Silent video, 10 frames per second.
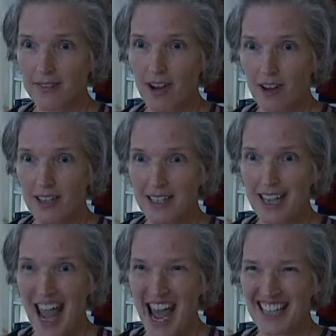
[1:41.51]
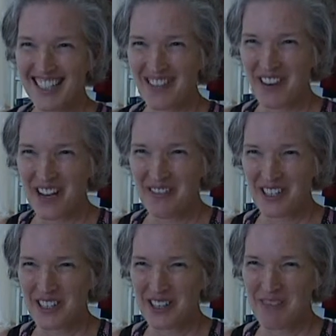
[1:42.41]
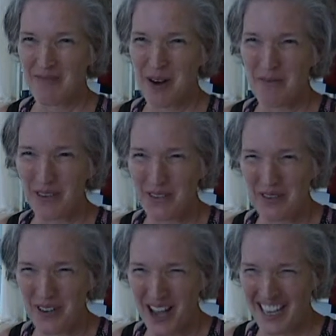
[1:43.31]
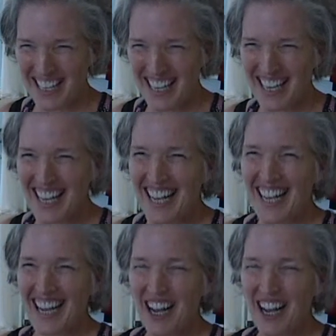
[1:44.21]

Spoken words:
dogs and cats. I'm not even sure of my proper terminology,